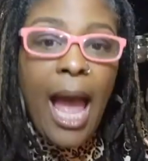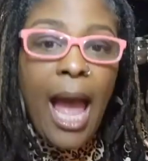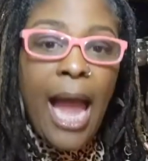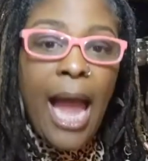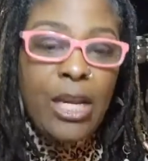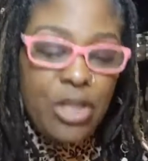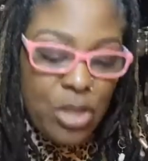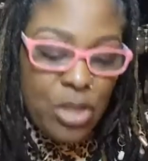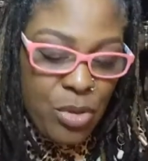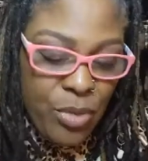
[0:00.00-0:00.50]

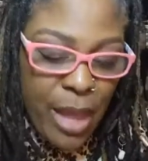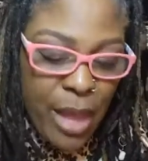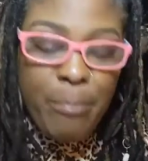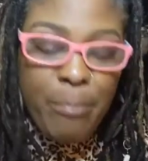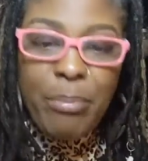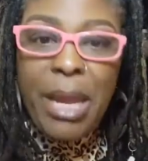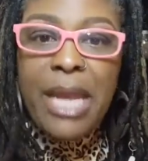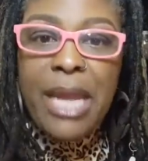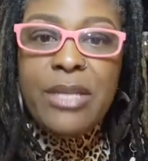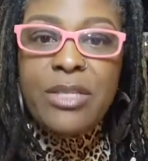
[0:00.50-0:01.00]
I do
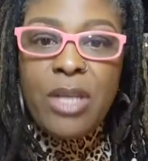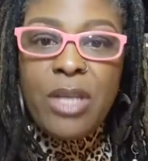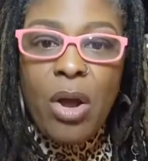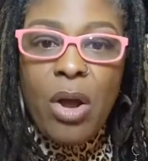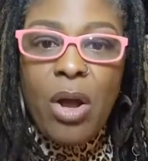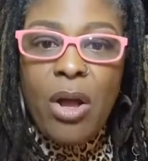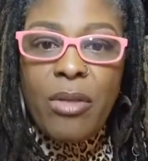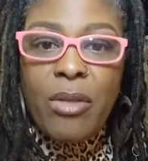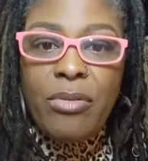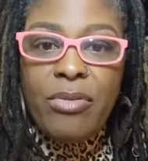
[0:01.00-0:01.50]
that based
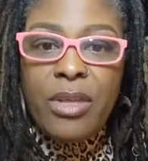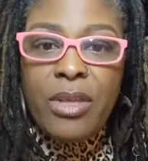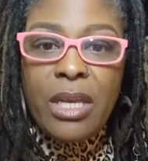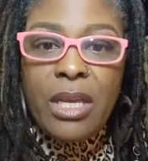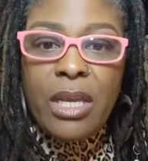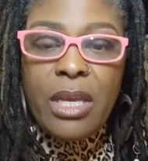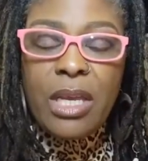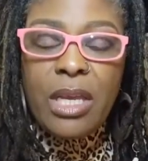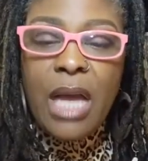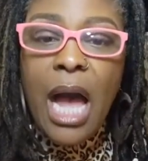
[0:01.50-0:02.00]
on
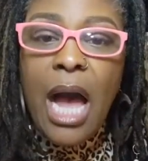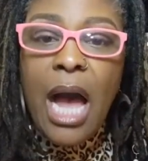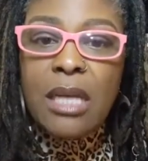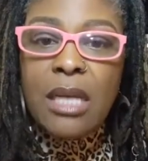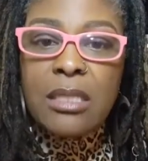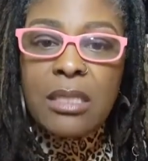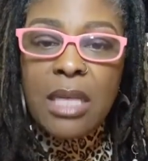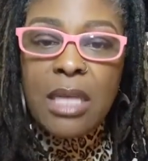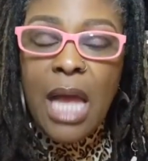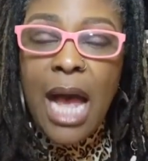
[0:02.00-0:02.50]
the
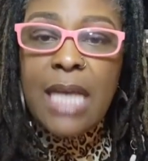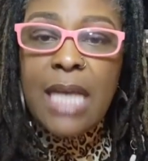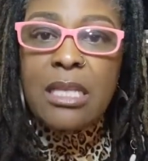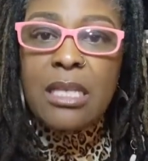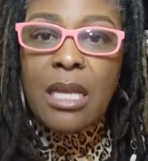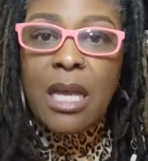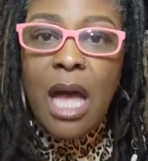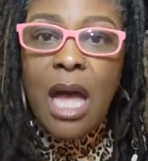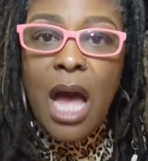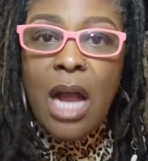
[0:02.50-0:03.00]
Con Cos
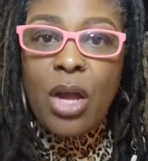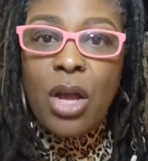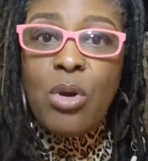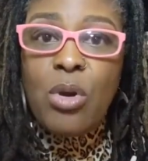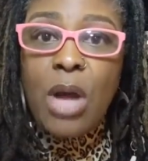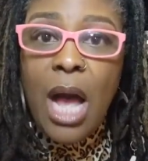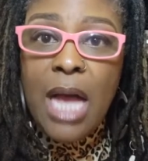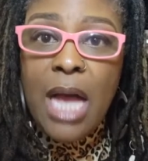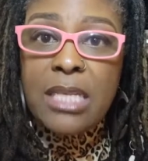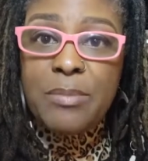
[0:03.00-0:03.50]
Congo
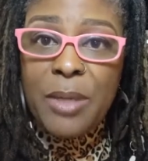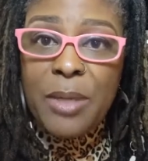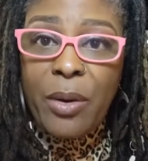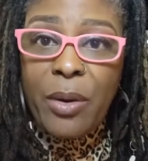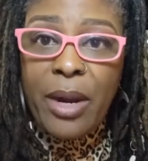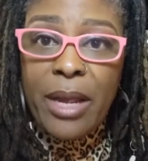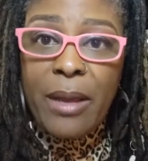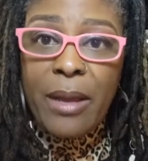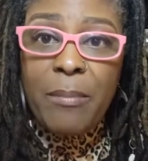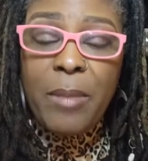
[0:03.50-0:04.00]

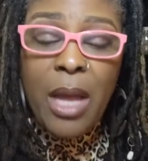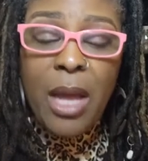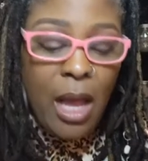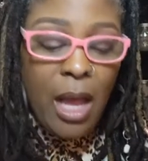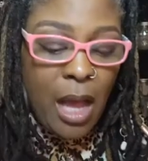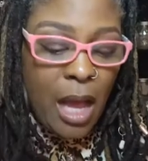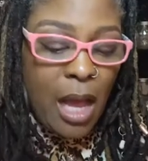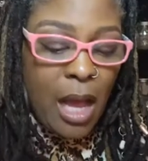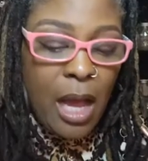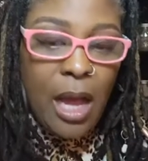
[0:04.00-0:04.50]
cosmogram,
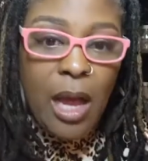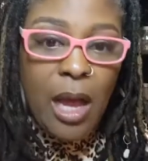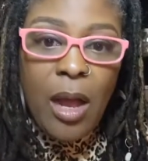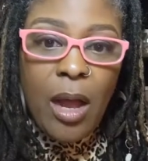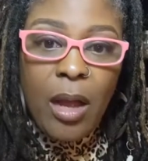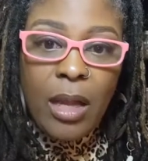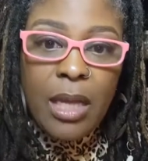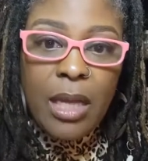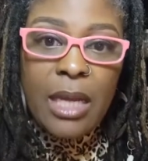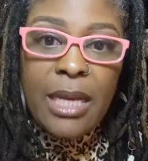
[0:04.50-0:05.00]

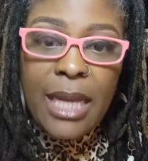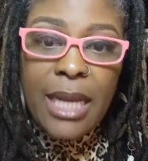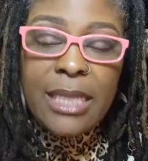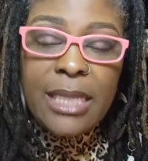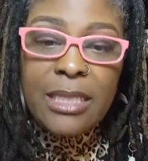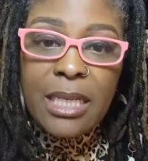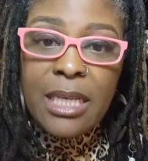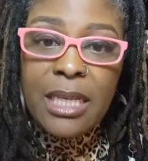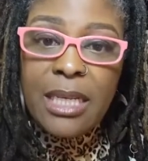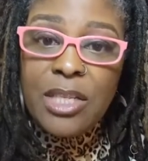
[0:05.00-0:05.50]
uh,
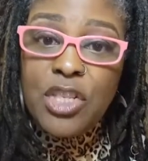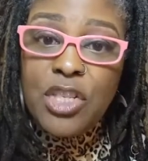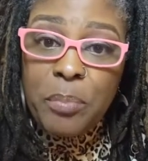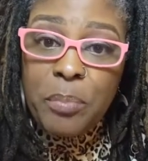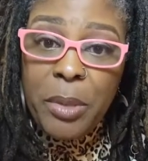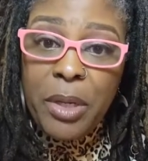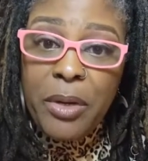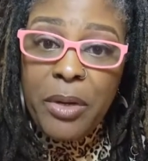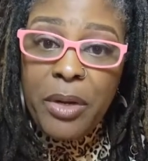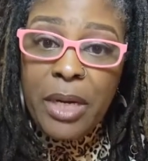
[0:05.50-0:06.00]
connecting
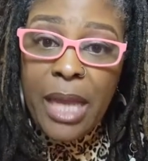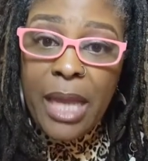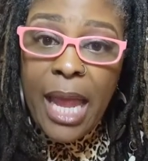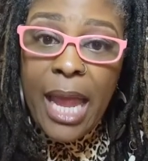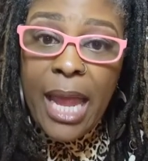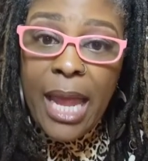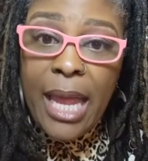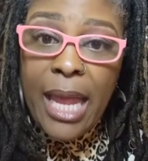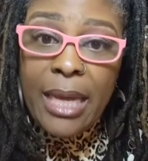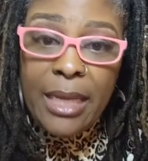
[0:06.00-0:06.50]
spirit
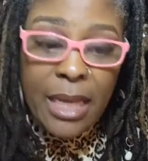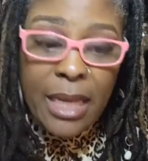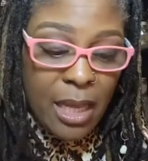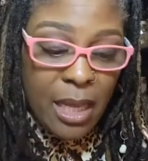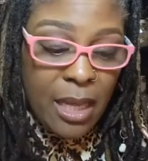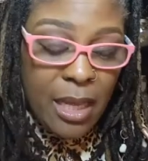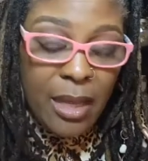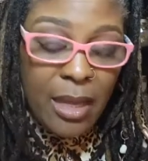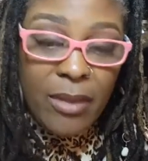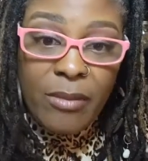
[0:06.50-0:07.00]
and uh,
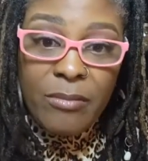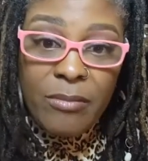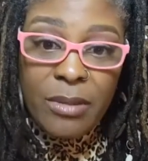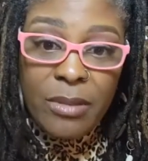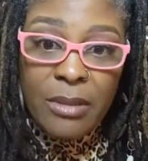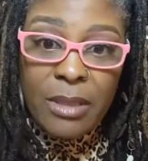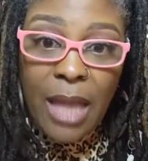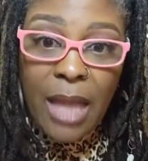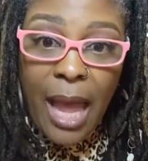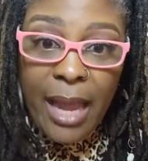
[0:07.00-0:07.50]
uh
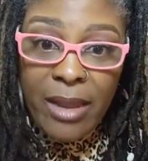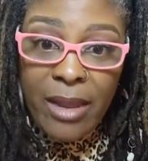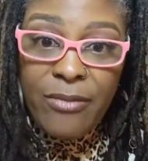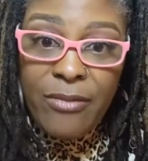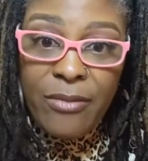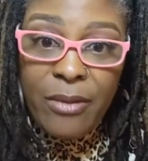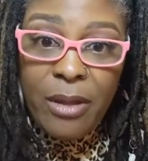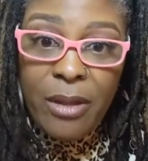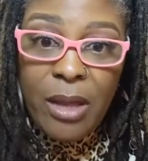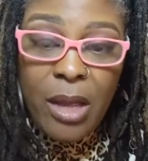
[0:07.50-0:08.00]

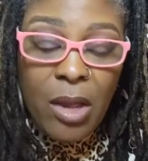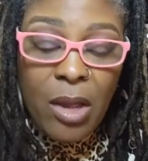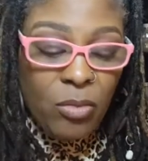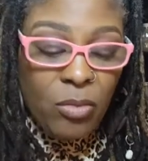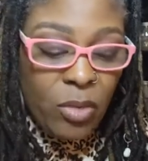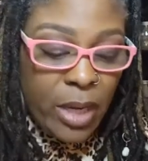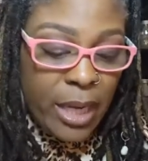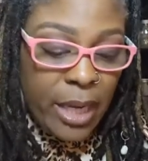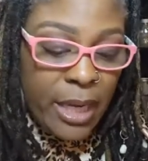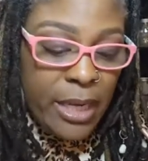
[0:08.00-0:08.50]
life,
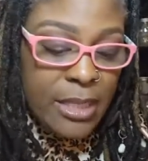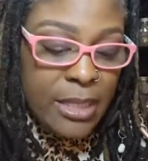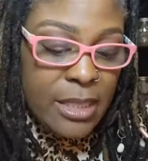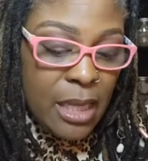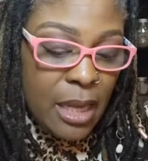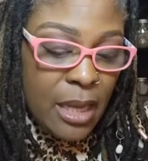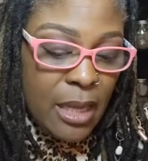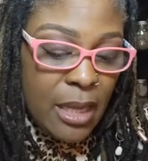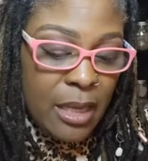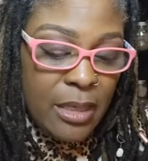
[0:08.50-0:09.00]
right?
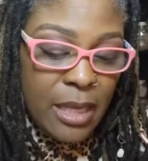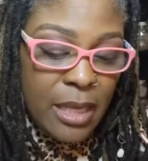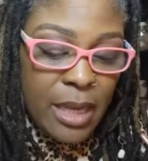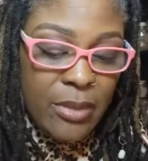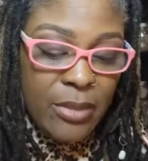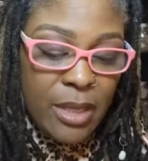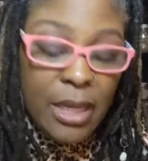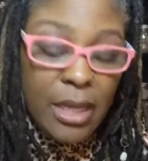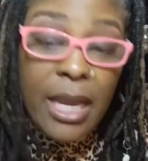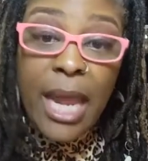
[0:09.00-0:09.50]
Uh,
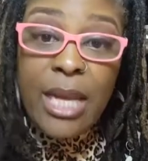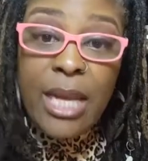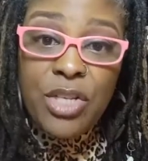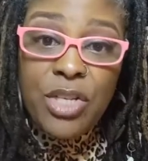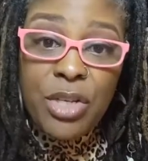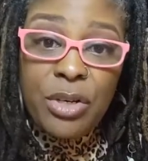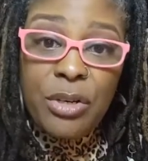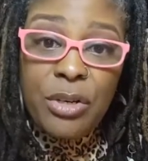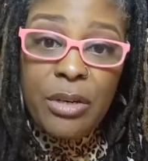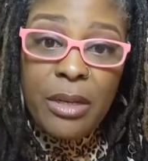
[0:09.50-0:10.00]
in
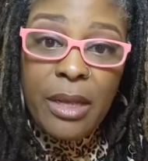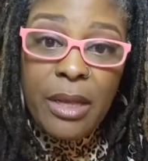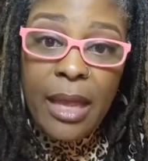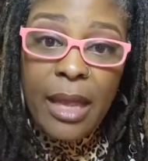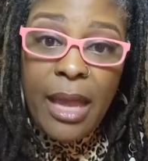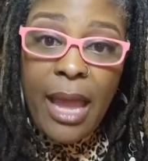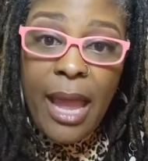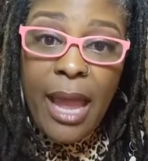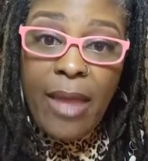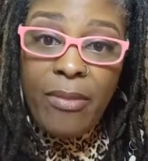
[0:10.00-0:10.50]
nature
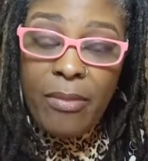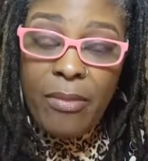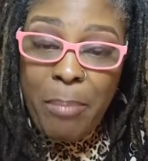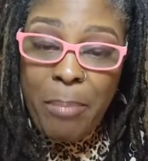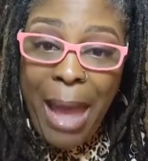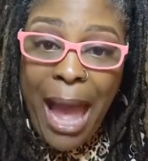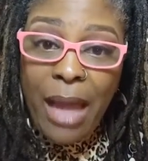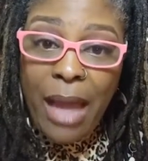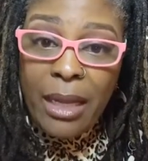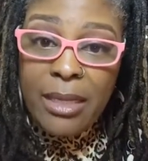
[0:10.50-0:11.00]
and
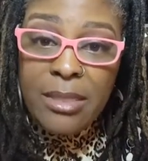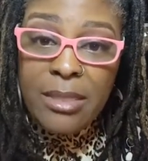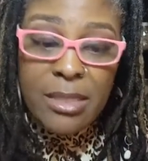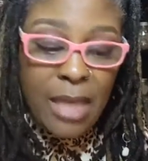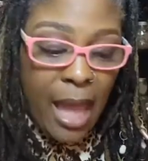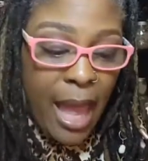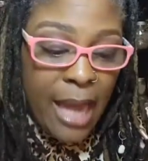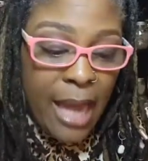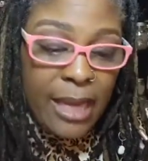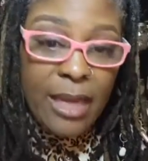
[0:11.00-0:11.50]
balance
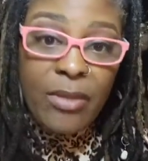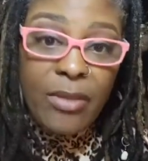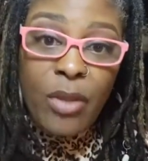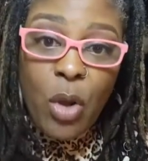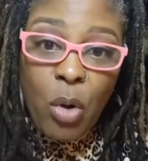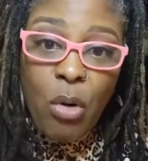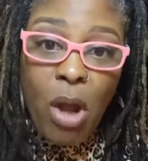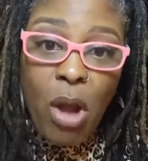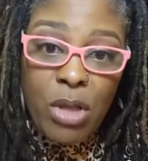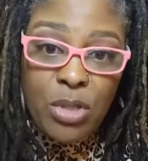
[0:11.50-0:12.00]
and in the
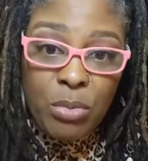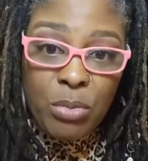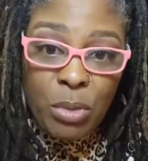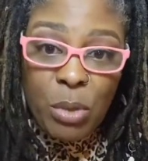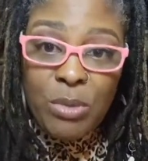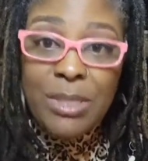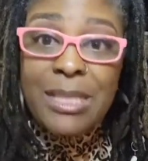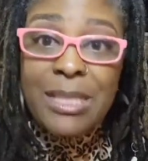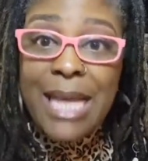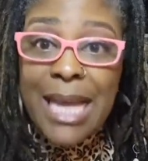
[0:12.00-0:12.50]

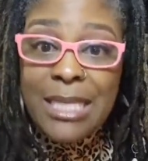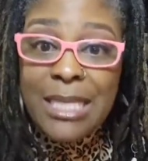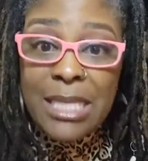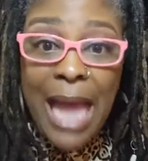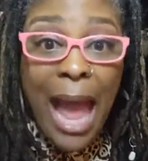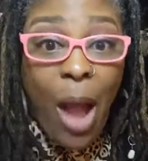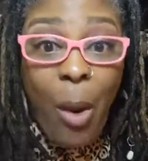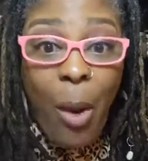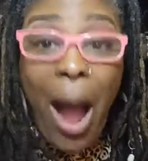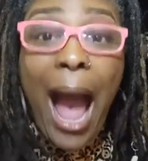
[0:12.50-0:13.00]
crossroads. That's
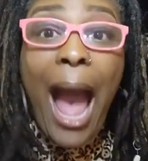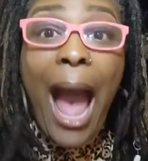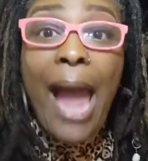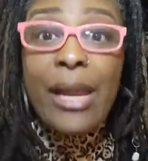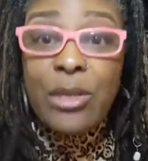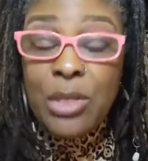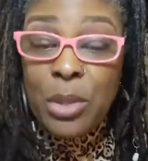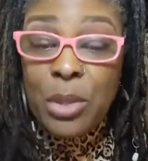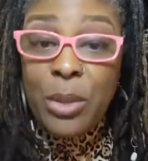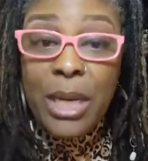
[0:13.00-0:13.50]
how I
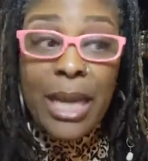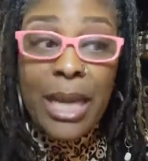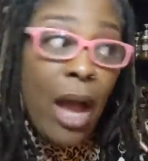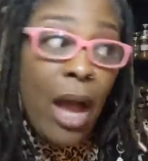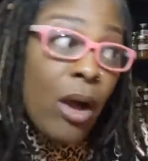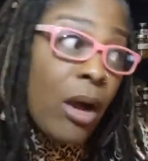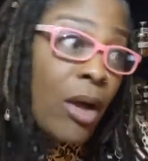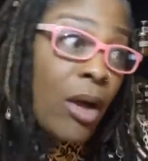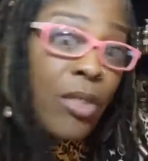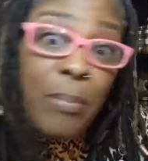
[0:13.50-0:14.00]
do it.
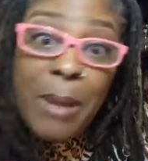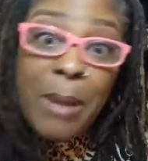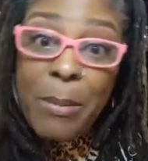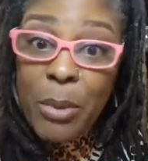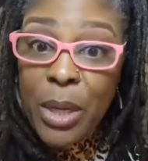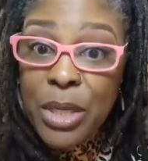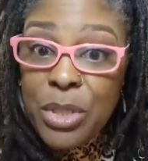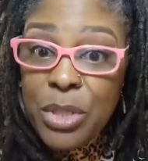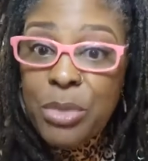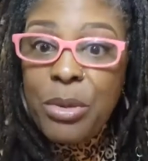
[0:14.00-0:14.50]
Now, other people
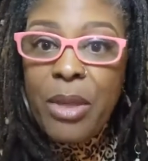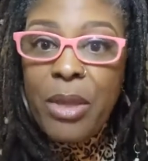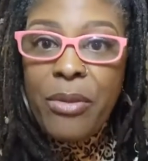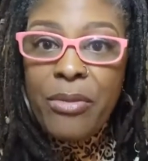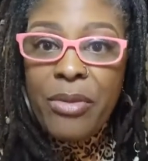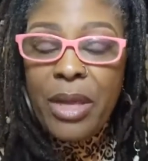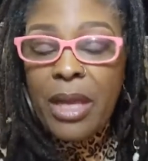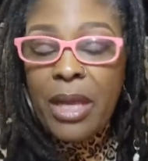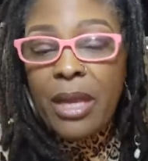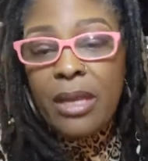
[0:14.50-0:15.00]
can do other
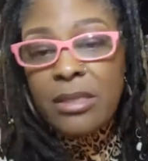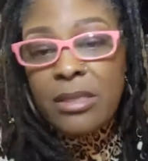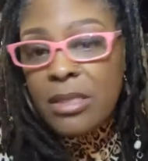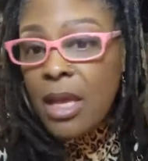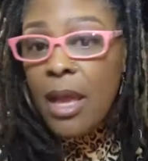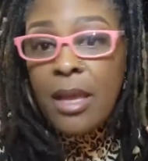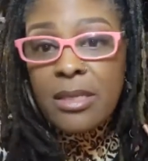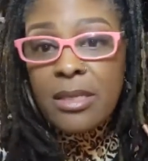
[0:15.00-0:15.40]
things.